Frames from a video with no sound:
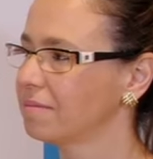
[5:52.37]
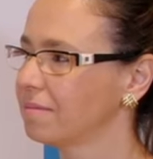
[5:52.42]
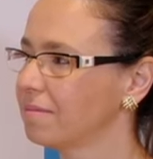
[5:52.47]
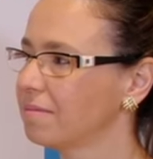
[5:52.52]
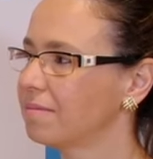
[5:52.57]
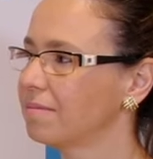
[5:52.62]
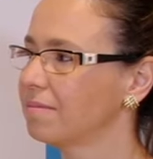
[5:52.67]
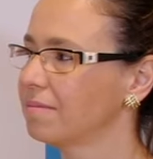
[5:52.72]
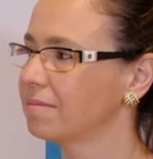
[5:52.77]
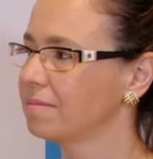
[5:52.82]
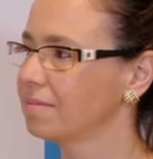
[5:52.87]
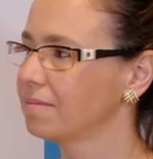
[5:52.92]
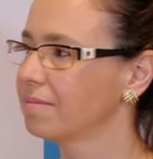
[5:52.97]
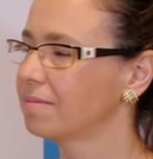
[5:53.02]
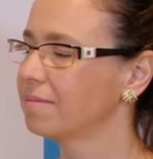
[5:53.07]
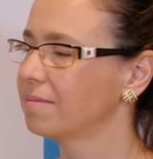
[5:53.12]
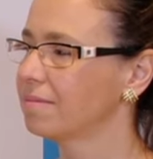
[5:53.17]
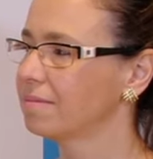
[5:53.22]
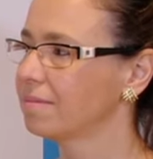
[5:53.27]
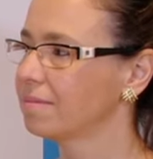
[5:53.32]

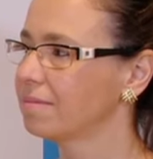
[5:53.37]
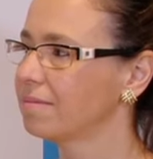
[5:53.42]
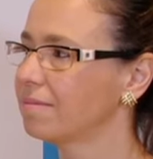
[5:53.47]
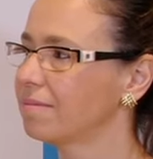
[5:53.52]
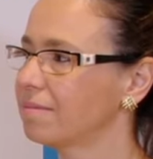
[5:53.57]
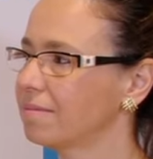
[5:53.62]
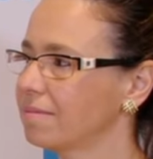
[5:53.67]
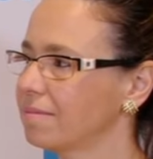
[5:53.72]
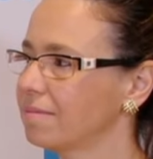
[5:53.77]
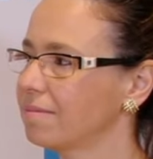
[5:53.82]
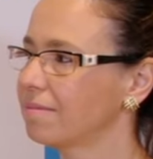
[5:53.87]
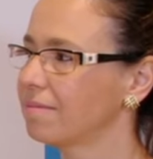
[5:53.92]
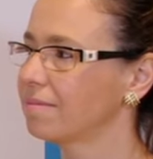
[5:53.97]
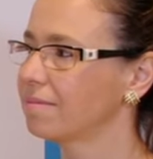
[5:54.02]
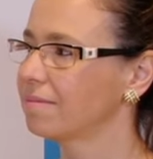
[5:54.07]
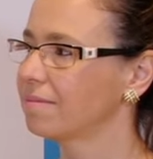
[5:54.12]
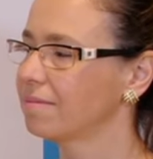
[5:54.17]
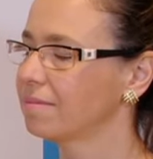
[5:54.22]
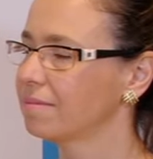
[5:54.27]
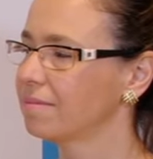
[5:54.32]

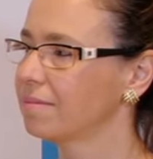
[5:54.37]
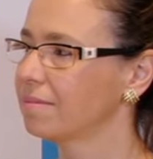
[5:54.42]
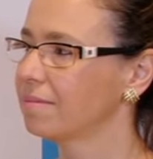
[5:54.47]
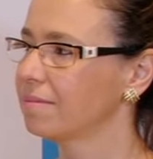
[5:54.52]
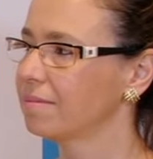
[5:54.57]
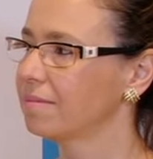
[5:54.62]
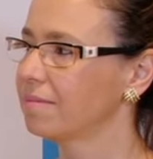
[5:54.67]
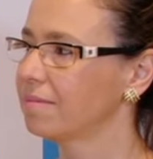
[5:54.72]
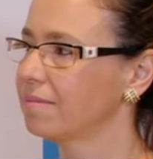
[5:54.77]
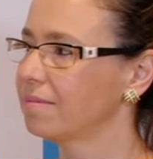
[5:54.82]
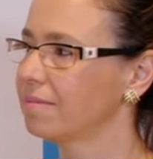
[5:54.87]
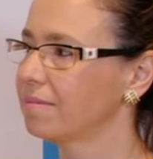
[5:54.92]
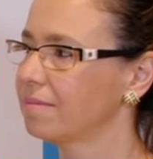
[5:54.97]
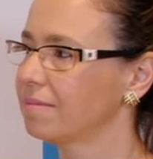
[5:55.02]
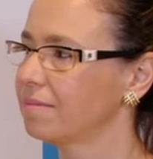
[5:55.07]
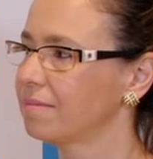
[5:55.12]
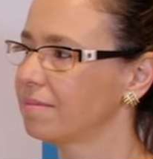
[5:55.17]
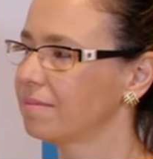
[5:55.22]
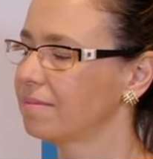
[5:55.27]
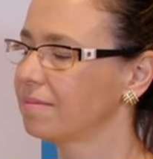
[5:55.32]

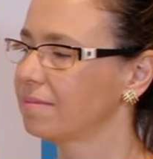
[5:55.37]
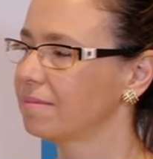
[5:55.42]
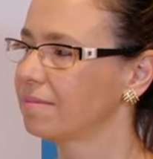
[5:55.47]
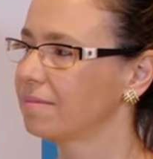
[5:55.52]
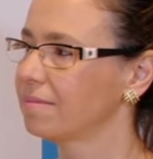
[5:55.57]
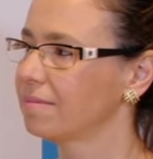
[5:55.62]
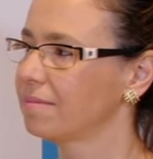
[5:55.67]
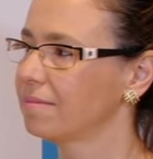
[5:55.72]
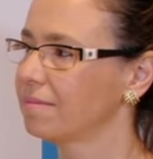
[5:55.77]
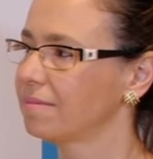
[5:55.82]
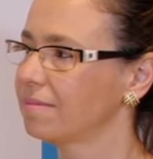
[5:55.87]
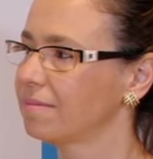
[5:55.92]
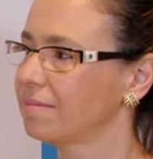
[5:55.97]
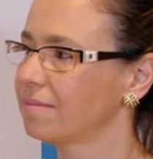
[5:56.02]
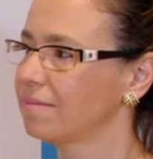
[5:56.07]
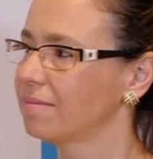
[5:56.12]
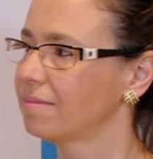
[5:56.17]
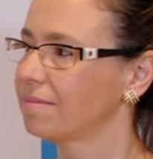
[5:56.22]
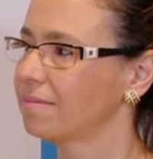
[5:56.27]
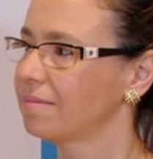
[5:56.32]

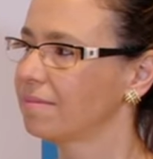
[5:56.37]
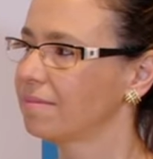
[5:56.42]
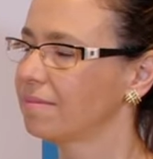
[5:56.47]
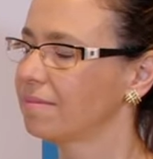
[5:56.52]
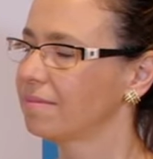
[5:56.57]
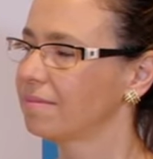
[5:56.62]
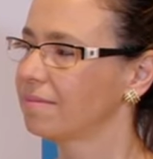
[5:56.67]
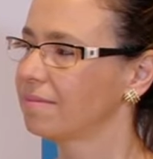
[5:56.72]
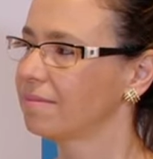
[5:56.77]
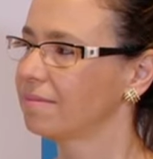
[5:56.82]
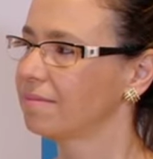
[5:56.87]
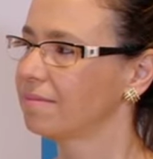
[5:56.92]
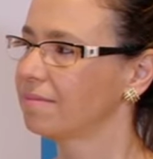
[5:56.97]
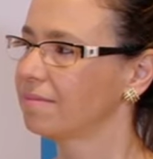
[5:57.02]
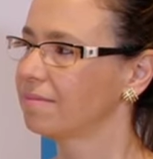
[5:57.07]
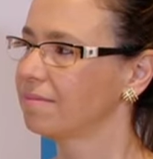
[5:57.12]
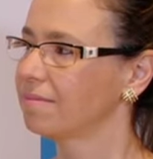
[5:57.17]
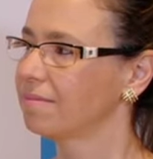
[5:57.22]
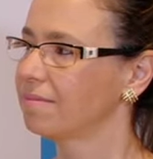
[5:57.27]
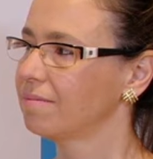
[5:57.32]

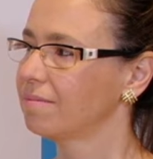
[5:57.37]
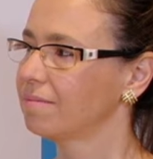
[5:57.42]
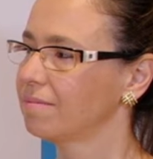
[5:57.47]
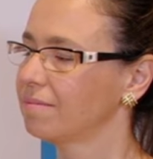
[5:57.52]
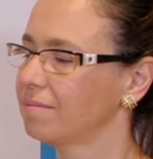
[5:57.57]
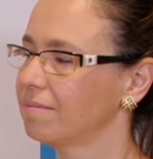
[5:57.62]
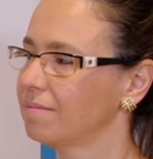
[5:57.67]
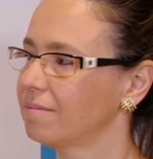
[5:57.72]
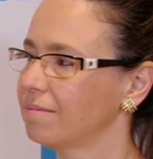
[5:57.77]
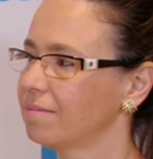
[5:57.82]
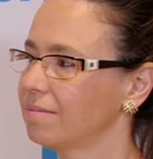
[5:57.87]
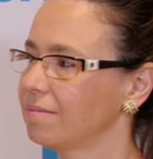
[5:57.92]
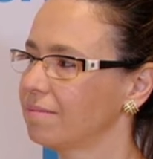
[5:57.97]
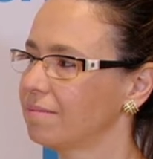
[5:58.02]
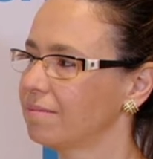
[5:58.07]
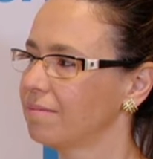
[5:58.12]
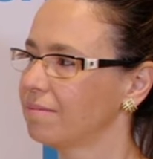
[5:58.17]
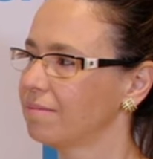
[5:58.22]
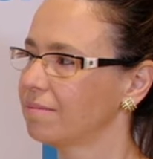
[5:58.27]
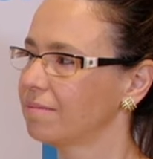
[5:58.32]

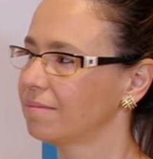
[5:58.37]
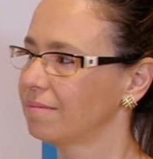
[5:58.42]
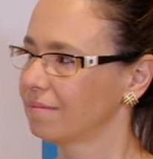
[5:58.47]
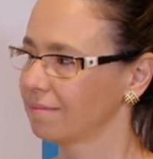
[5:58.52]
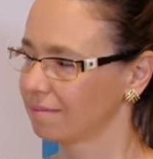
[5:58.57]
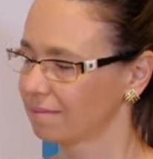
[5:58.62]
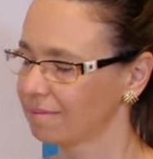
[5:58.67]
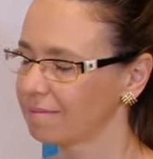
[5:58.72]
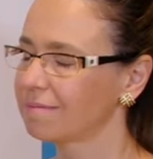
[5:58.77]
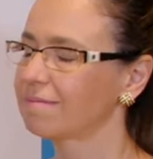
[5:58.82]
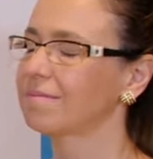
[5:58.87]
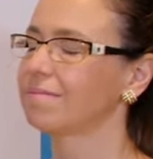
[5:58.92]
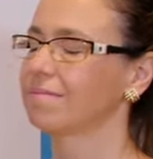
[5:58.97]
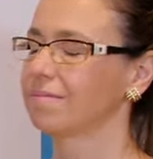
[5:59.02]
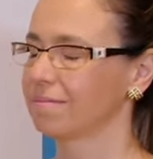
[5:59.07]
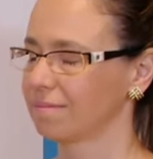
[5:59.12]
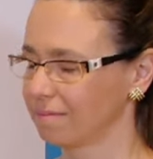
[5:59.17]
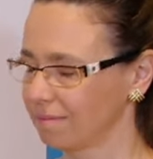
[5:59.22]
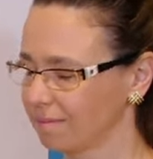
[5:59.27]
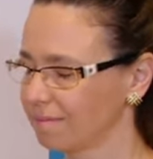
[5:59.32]

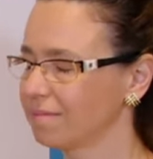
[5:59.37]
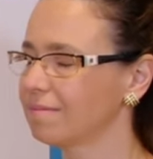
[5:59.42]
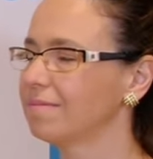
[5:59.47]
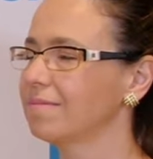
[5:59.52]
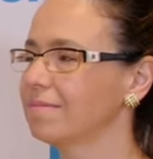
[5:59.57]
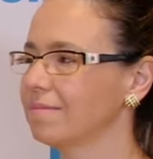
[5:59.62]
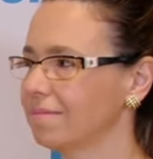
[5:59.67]
No words are spoken by the person on screen.